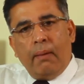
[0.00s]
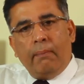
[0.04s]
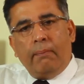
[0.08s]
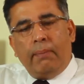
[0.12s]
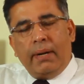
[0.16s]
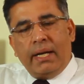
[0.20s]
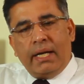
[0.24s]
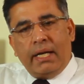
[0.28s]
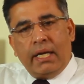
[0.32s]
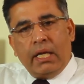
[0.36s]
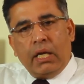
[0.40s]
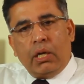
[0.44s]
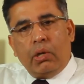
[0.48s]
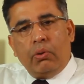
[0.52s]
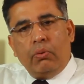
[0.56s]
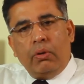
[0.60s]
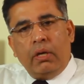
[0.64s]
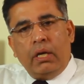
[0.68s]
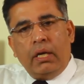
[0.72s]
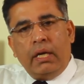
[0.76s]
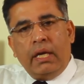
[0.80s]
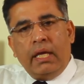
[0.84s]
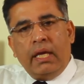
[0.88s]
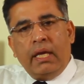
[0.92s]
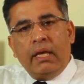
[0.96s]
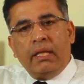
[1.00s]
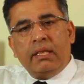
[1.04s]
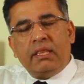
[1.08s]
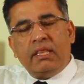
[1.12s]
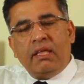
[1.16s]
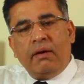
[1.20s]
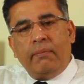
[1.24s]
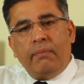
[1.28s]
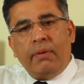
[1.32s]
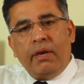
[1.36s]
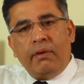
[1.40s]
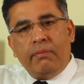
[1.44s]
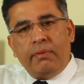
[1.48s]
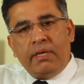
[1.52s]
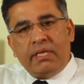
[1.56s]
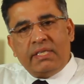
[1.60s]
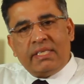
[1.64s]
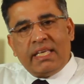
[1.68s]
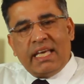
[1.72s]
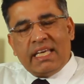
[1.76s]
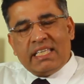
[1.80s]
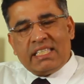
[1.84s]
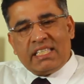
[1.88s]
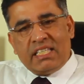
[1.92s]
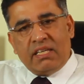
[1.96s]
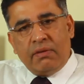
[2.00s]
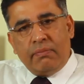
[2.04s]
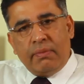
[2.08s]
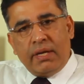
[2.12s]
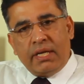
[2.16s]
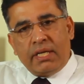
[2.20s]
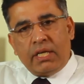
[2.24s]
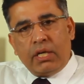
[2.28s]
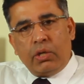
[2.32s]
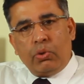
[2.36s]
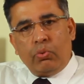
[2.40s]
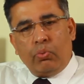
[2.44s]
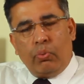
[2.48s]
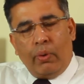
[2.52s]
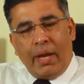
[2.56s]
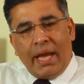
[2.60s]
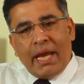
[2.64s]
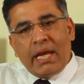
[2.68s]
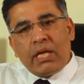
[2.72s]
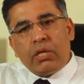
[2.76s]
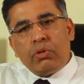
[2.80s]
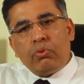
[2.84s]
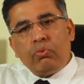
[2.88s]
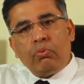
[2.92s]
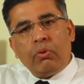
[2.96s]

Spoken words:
particularly the baby's estimated weight,